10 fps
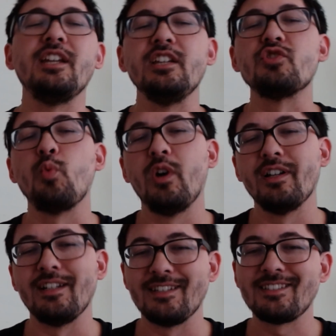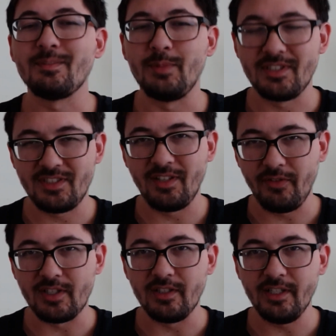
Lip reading: each one specifically.